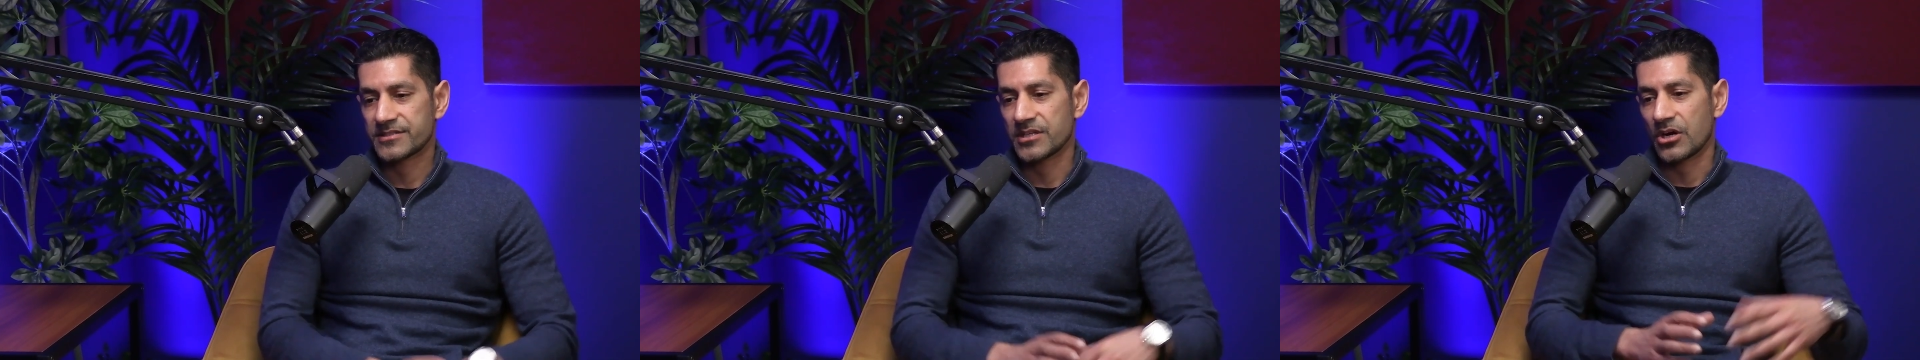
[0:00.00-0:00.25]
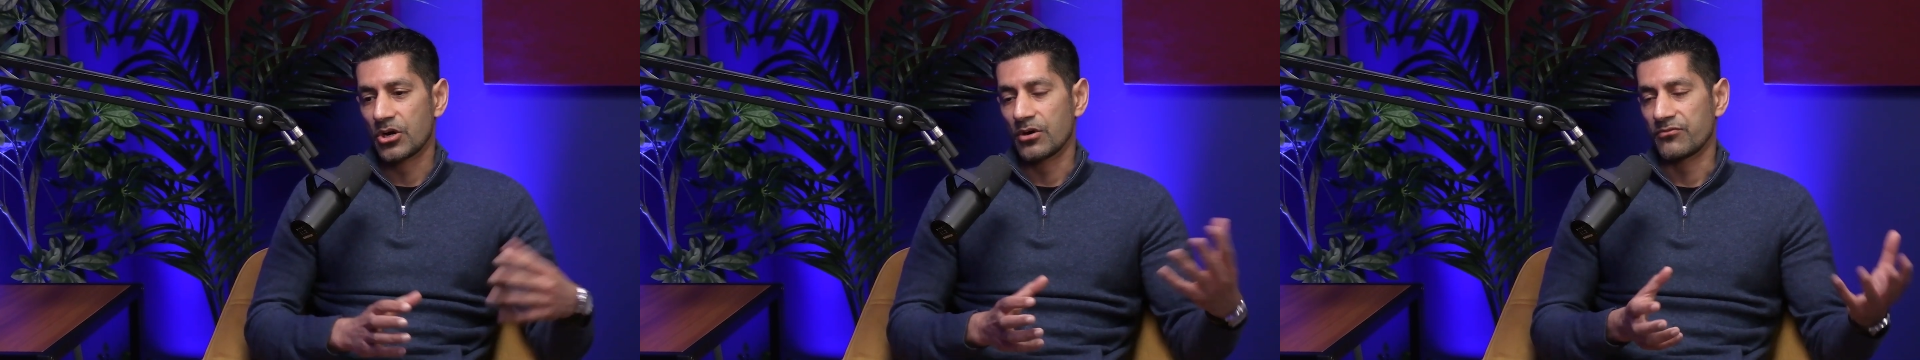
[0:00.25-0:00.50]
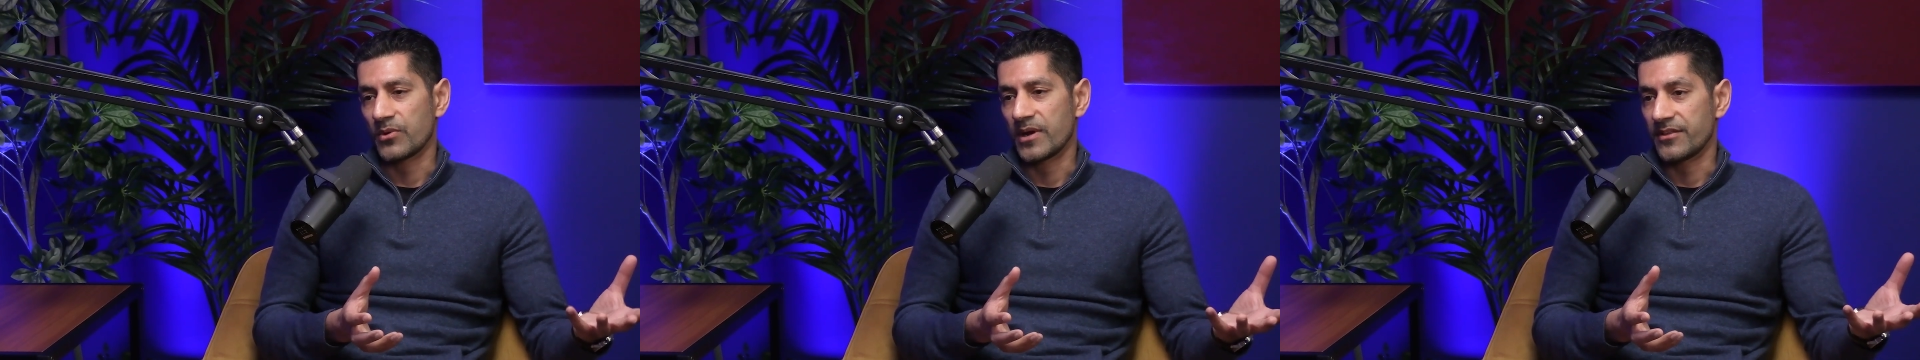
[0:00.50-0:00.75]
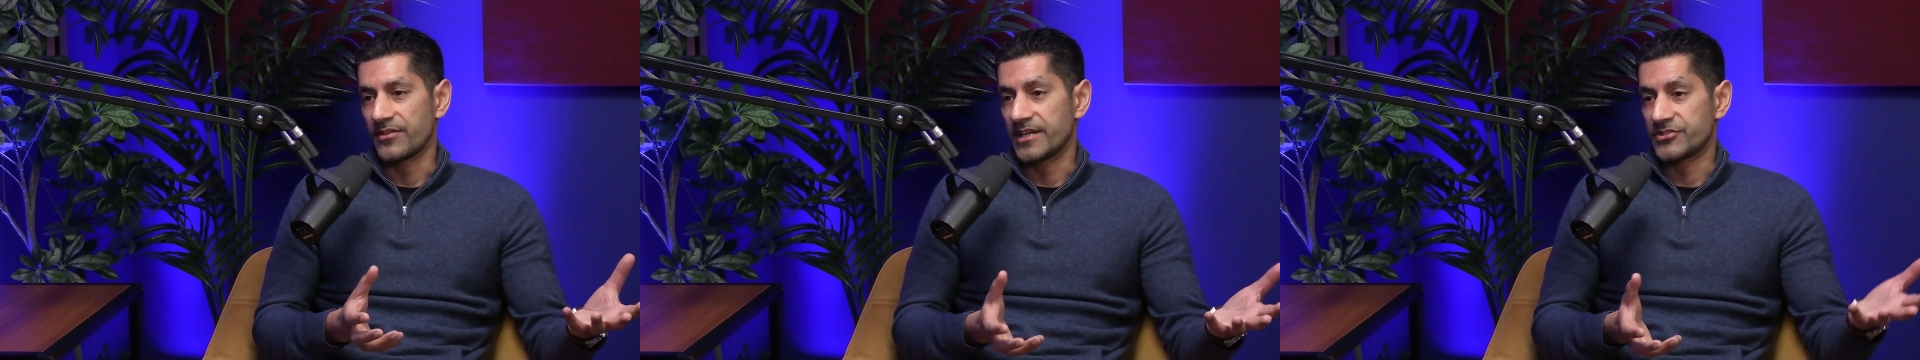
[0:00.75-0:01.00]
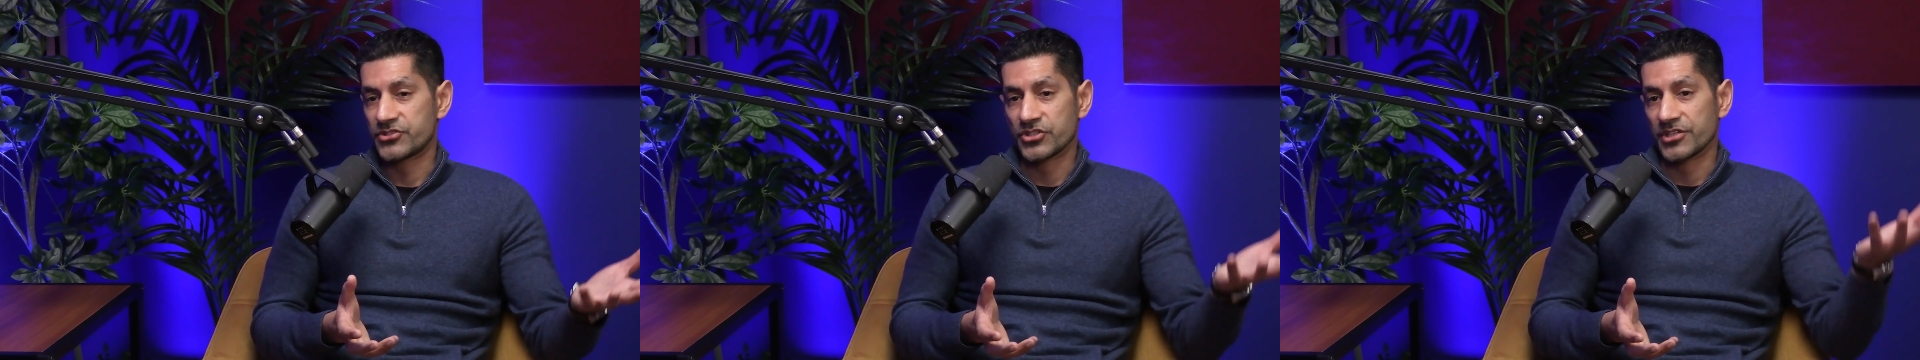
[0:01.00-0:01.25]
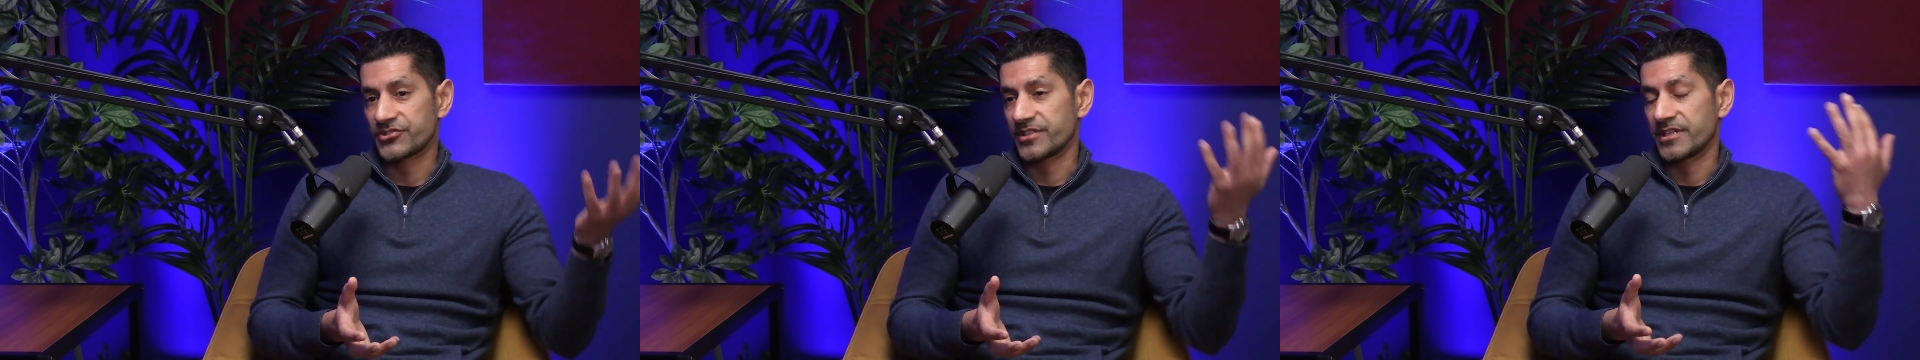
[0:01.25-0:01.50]
start off with it's
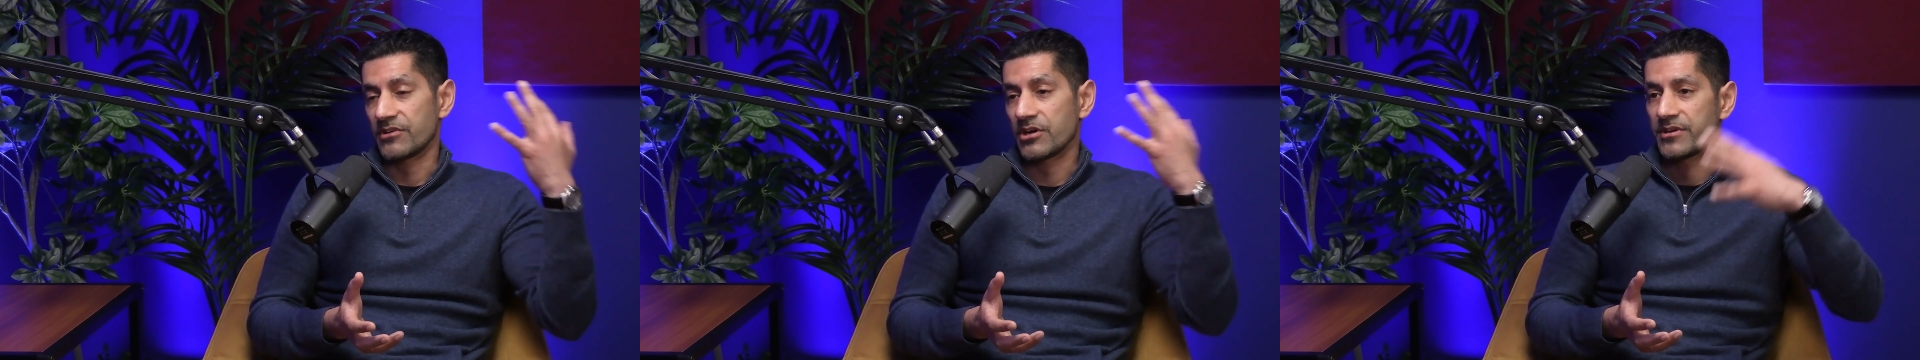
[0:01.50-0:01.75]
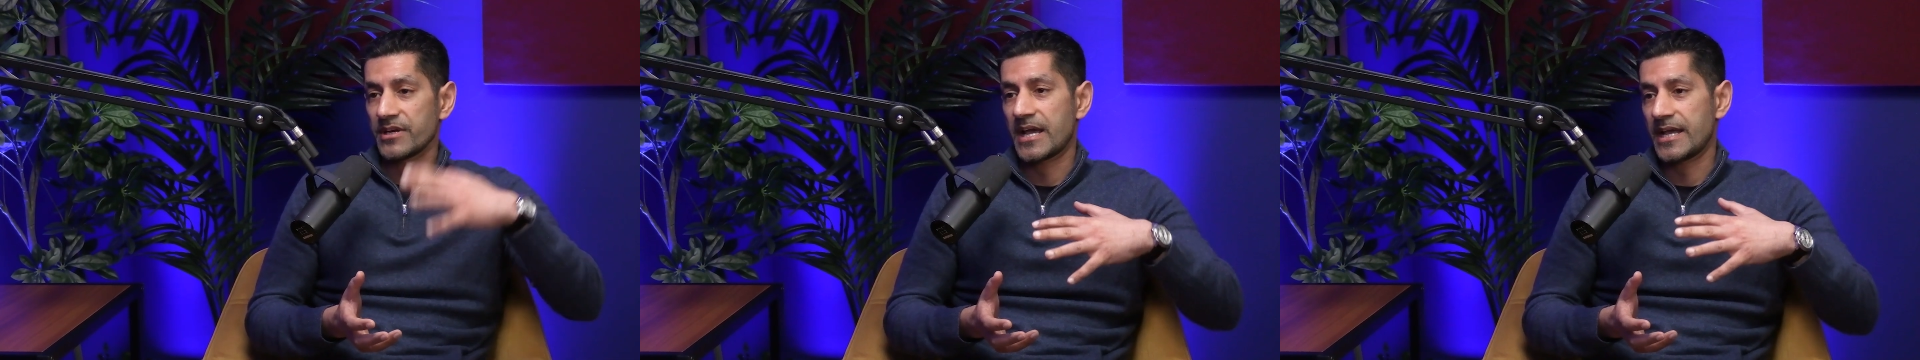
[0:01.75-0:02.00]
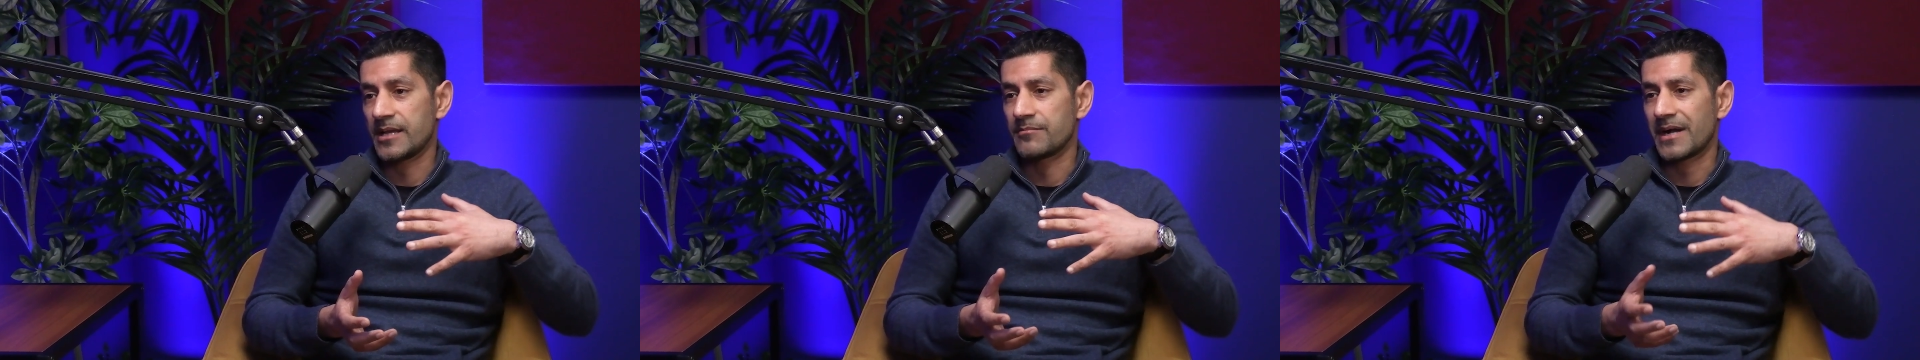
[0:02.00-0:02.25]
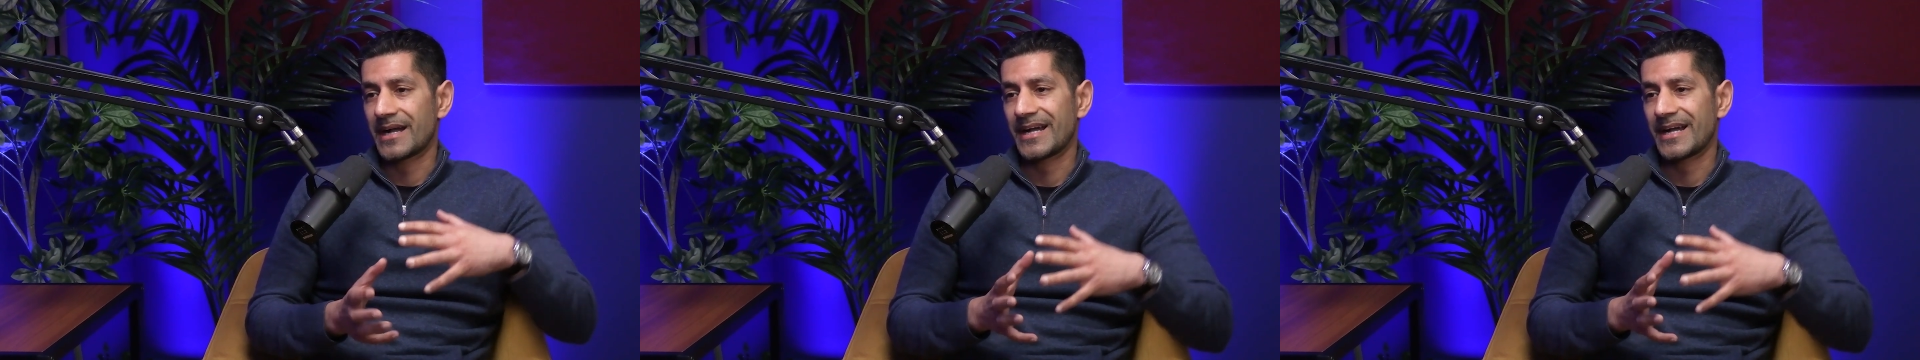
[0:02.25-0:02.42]
just in their own name.